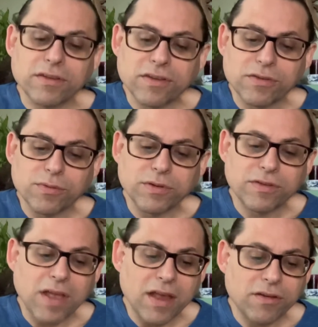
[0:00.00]
sensual
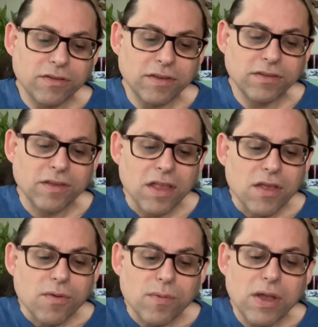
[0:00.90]
desire, since
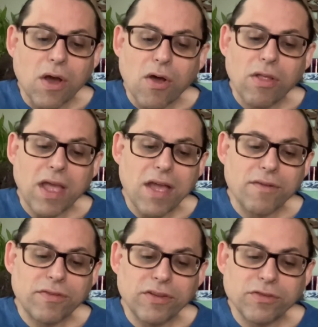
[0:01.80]
we all
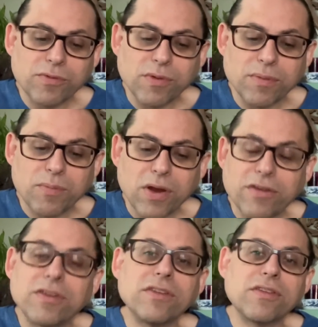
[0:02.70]
have sensual
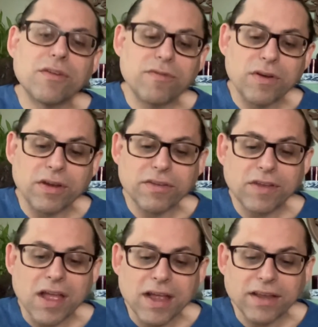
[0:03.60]
impressions of various
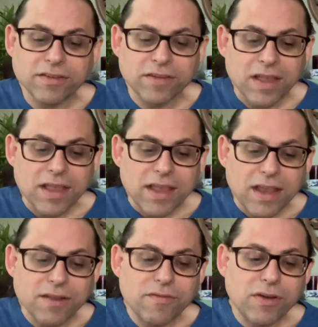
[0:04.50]
kinds
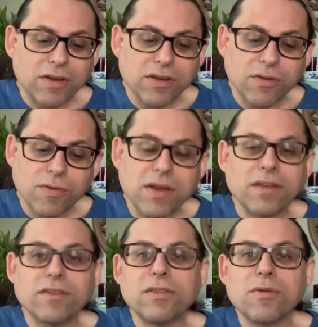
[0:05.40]
and in varying
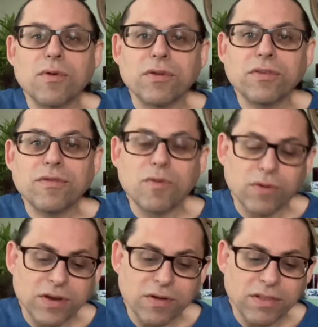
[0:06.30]
degrees in the course of
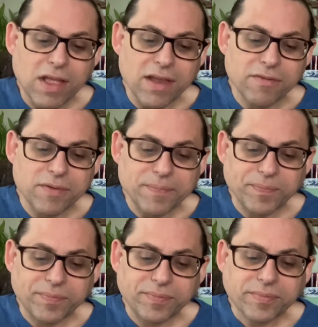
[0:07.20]
ordinary life.
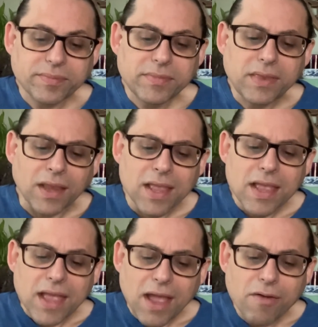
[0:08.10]

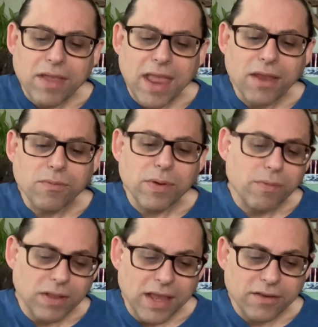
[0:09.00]
How can we
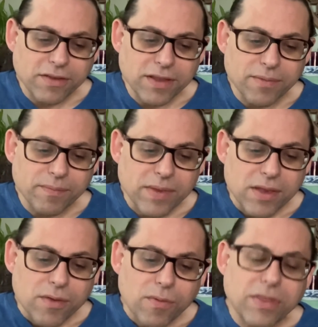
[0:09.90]
relate to them
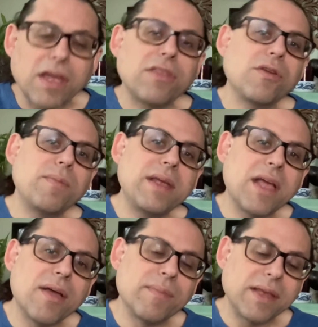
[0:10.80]
without their
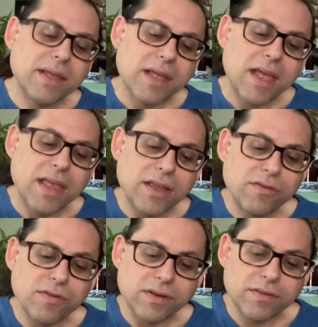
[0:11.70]
becoming a
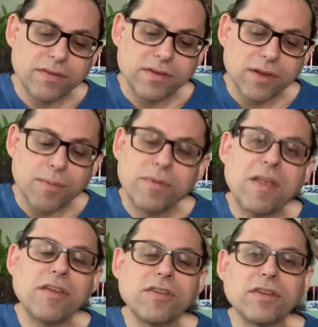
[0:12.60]
hindrance,
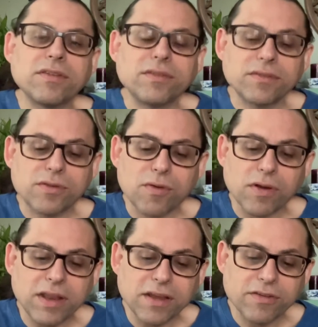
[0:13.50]
obsession, or
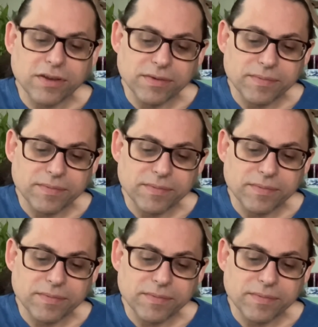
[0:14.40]
addiction?